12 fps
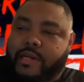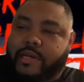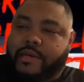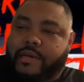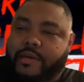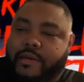
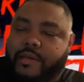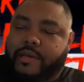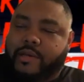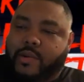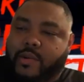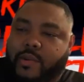Uh, you
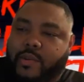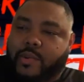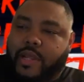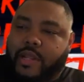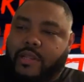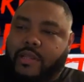know,
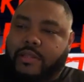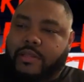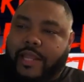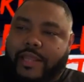they,